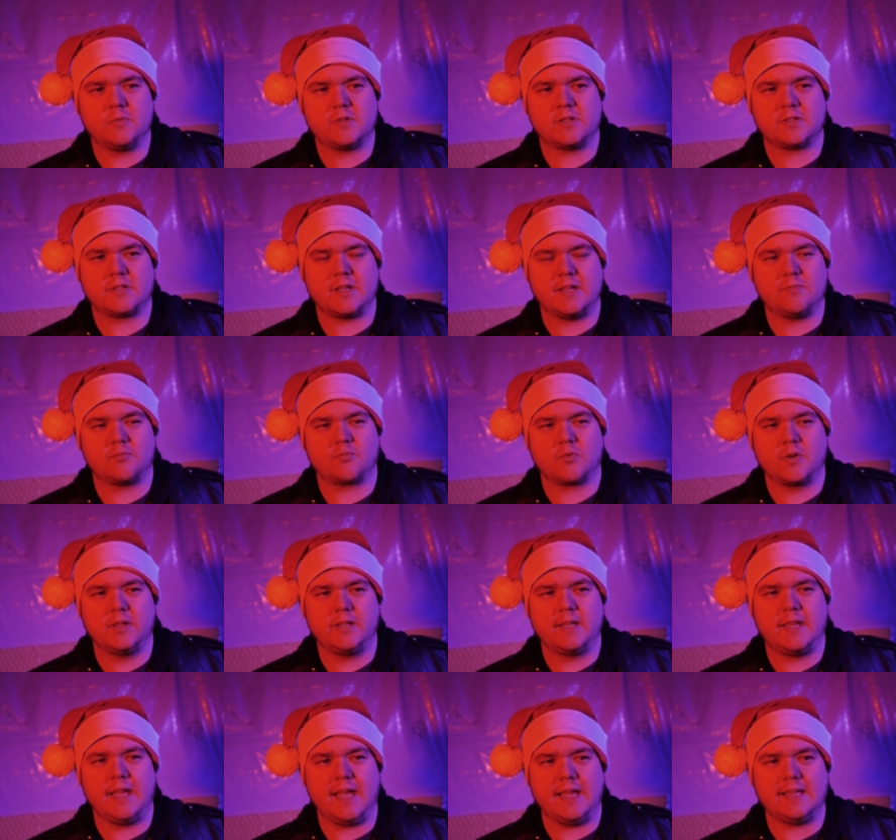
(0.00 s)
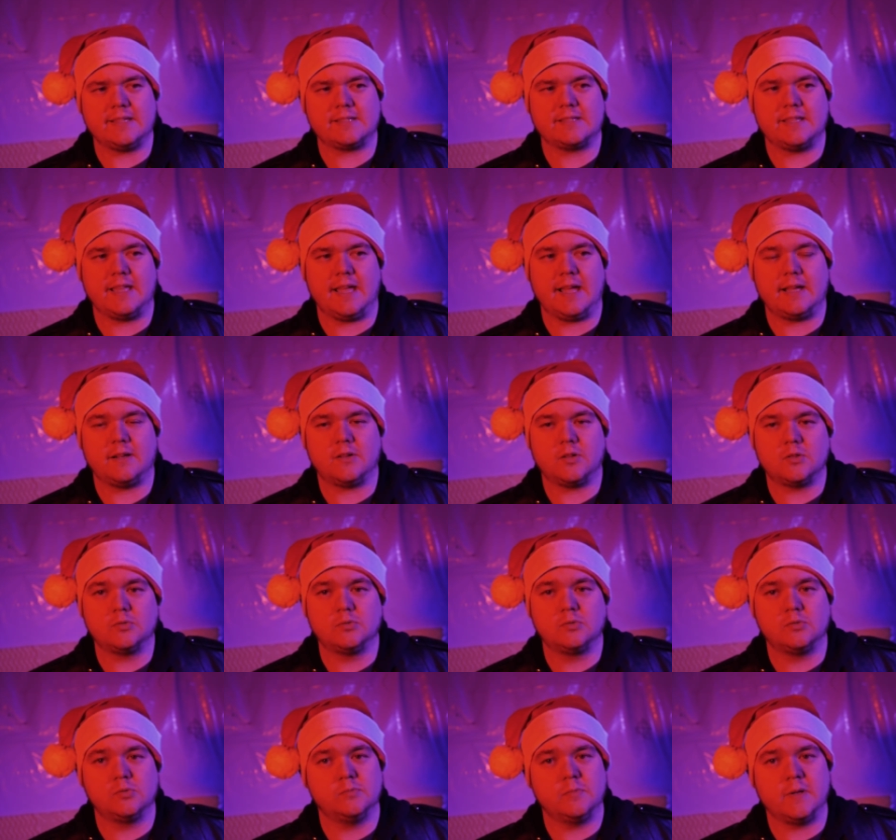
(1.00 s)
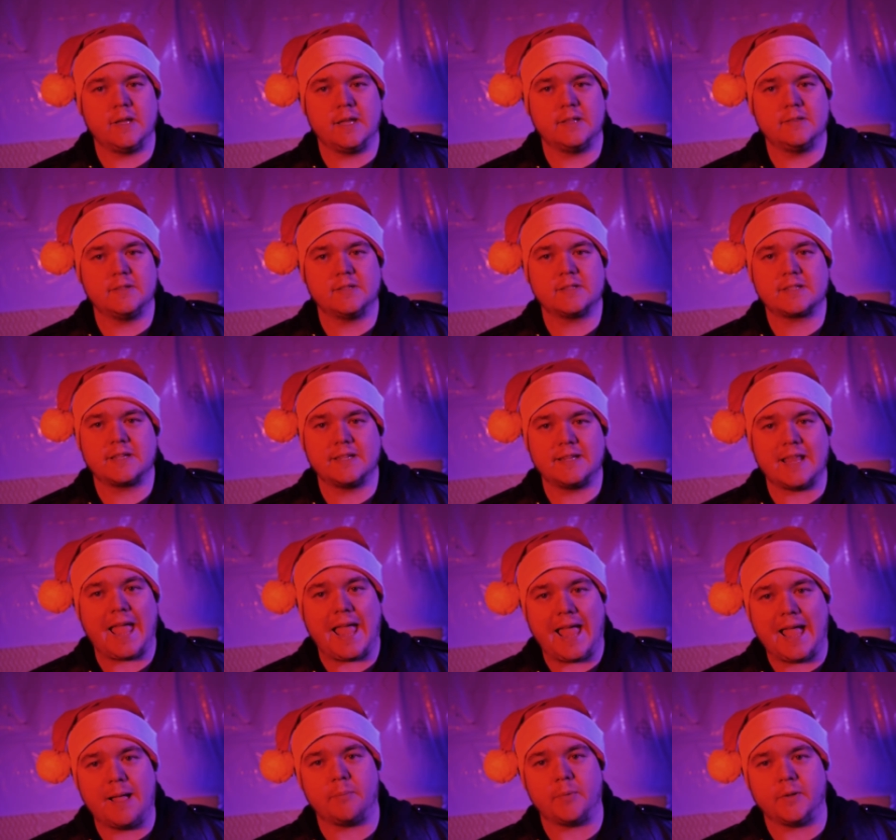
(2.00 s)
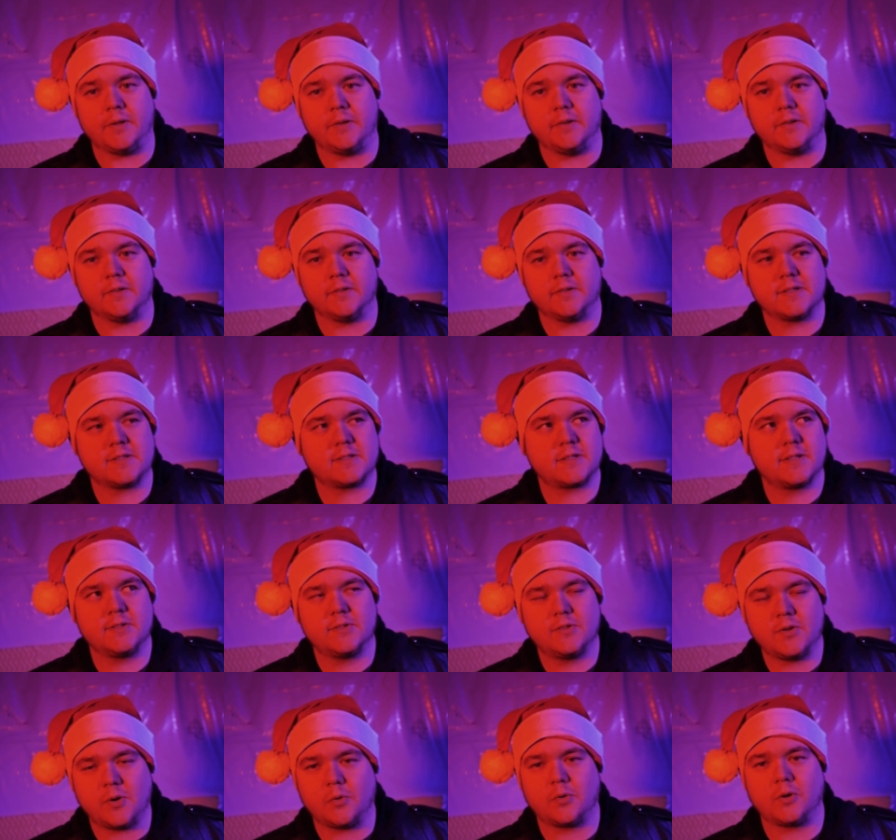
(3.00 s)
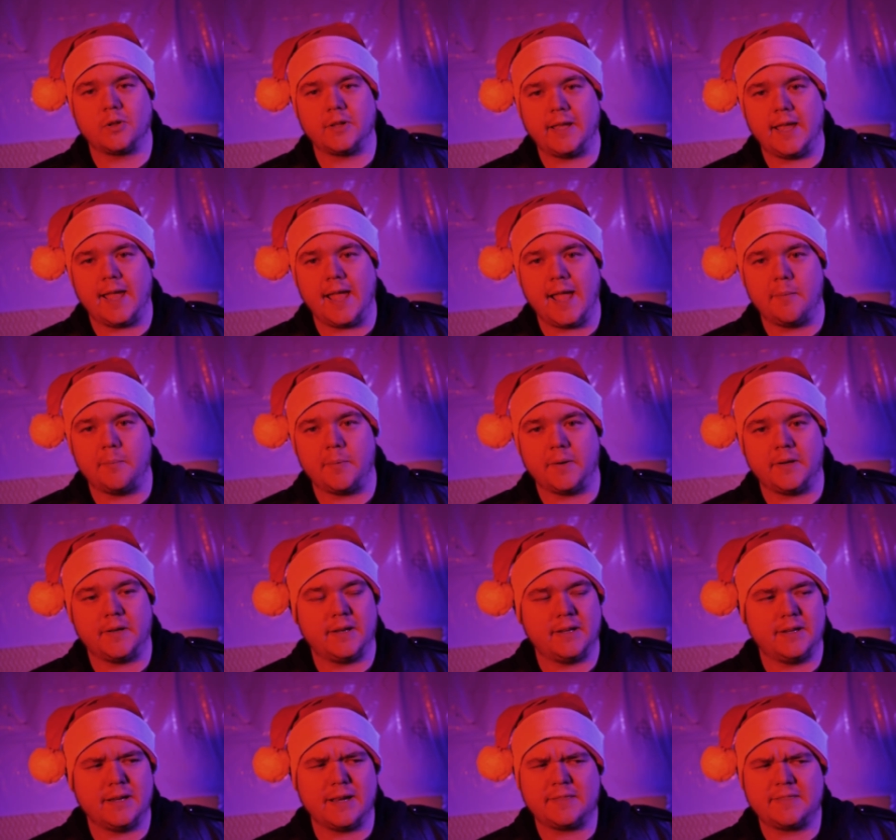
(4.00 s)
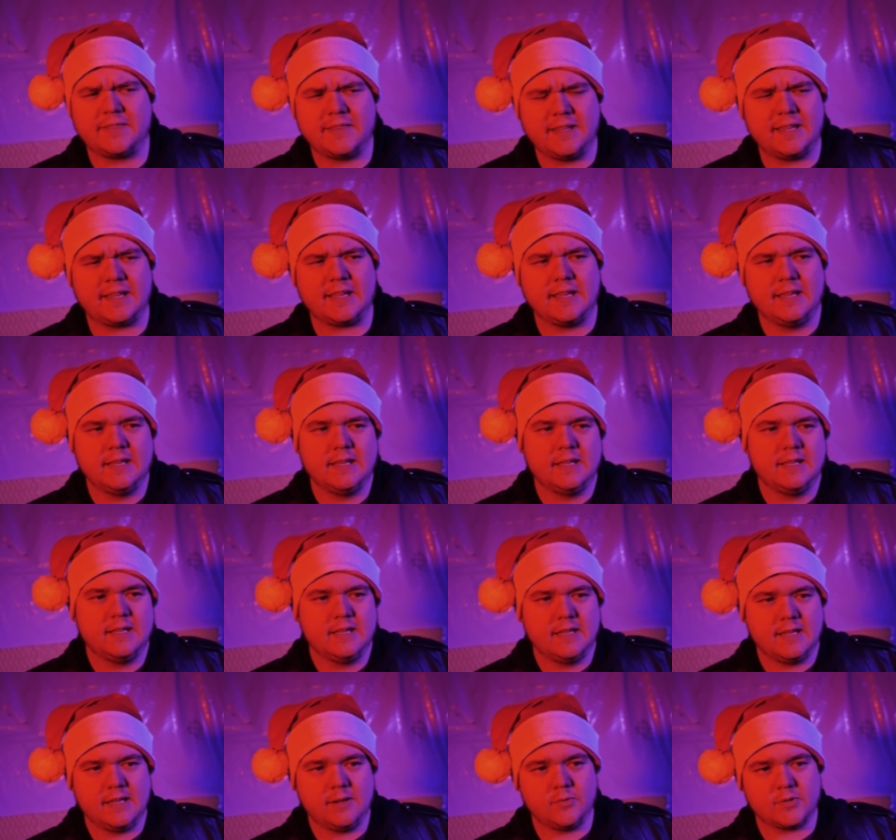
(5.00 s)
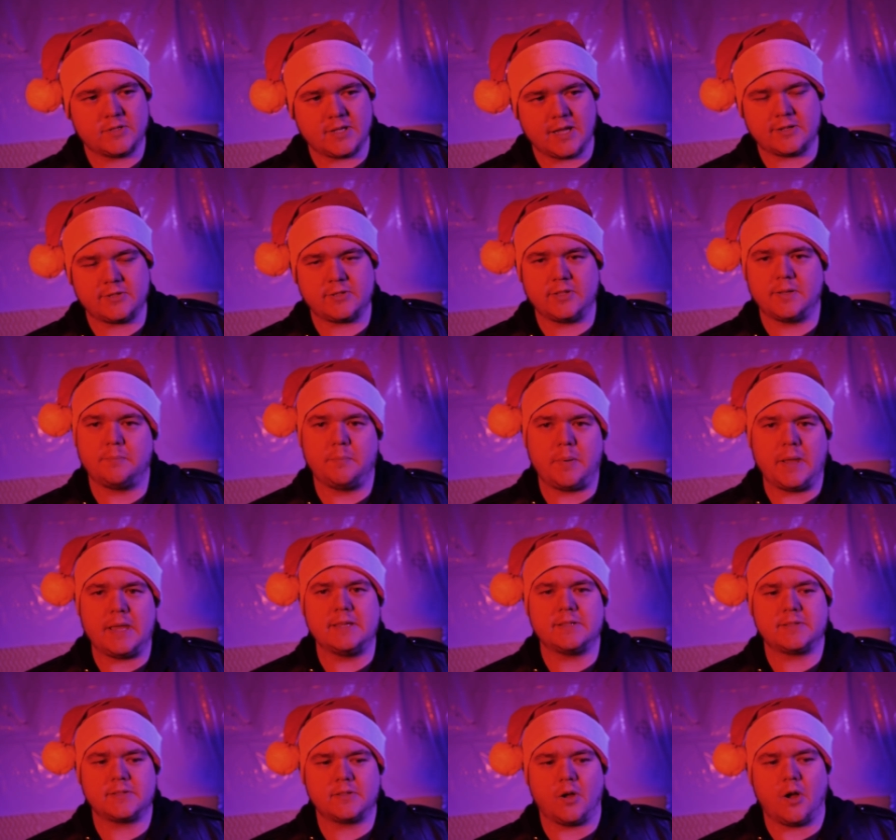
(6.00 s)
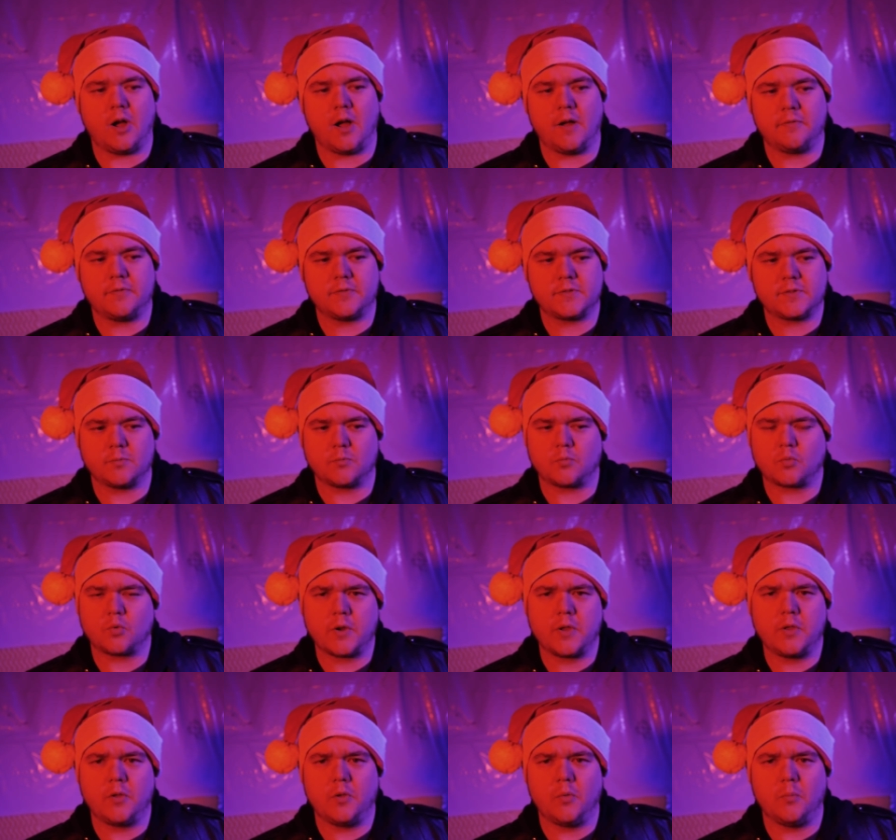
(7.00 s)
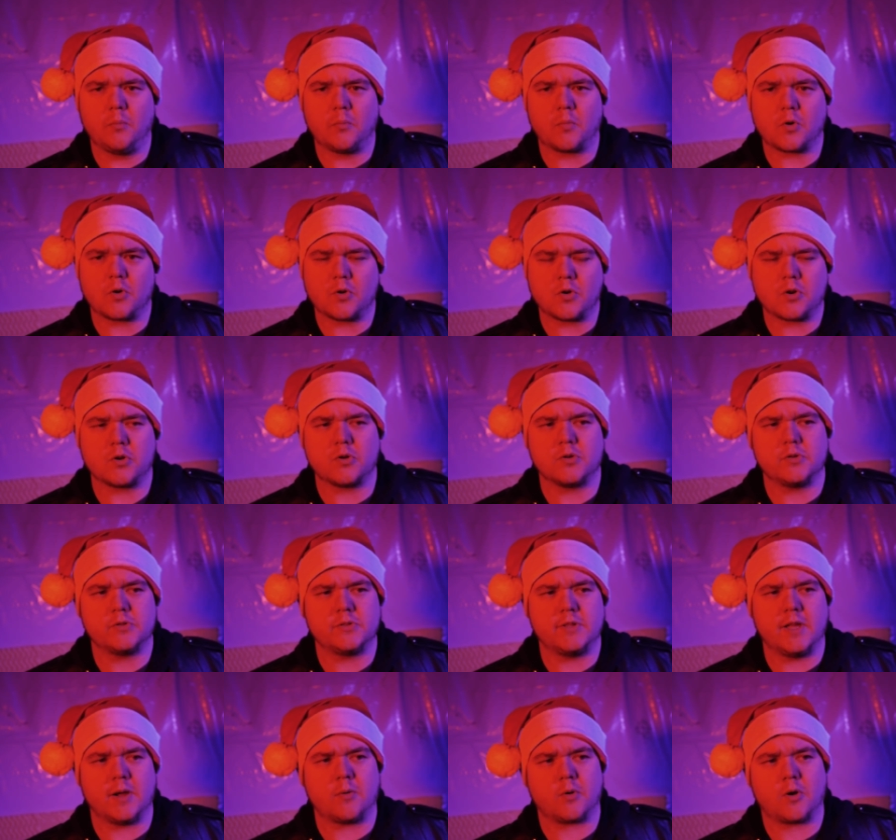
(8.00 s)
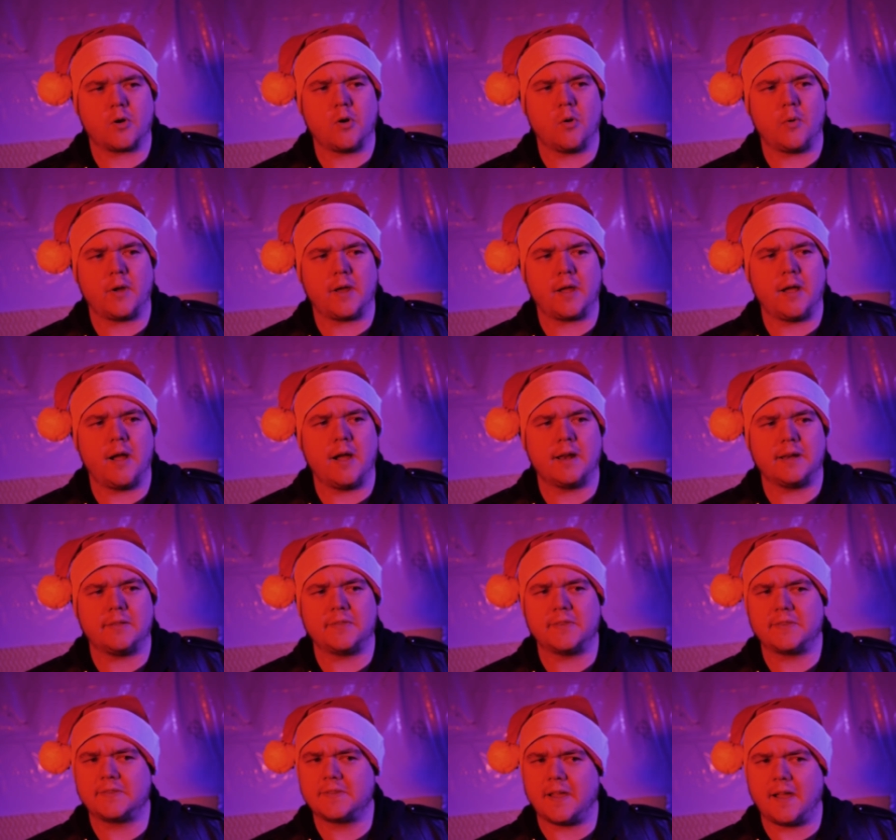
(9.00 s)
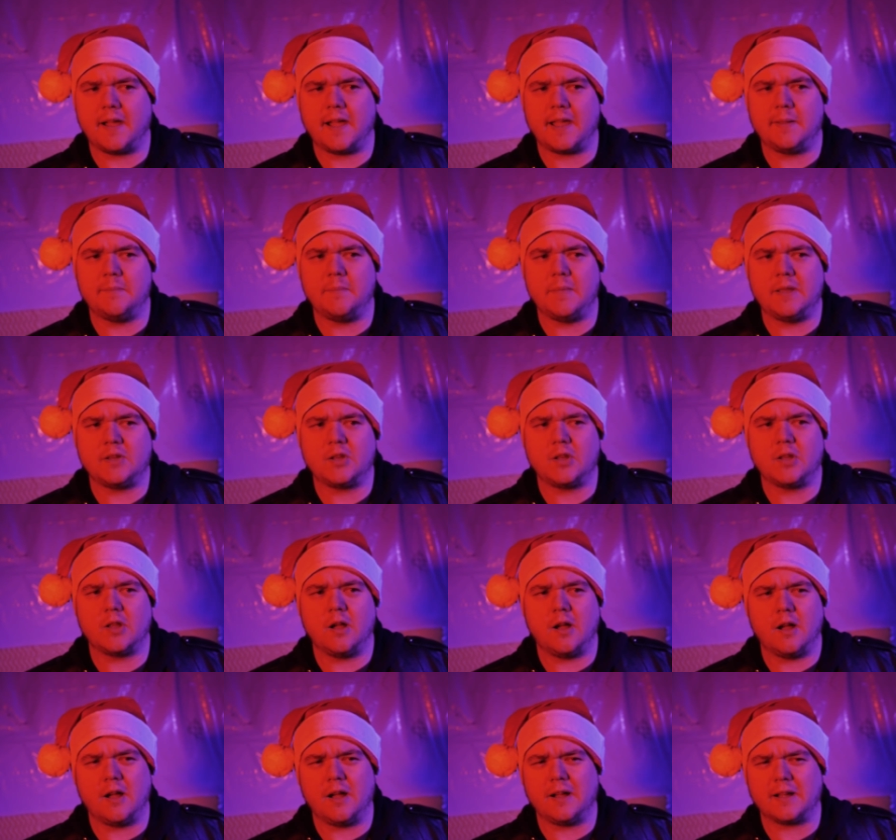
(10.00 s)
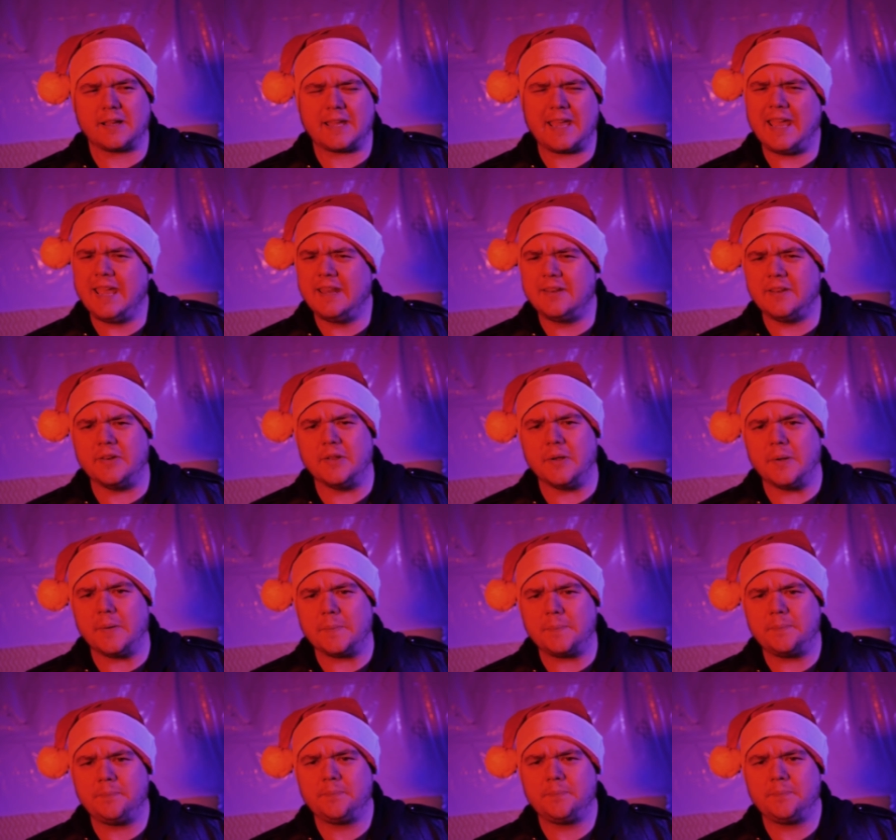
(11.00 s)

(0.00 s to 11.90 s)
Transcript: just it really has that, oh man, this could happen. This could totally happen. And I think it was actually based off some real murders that were going on at the time in uh, Canada.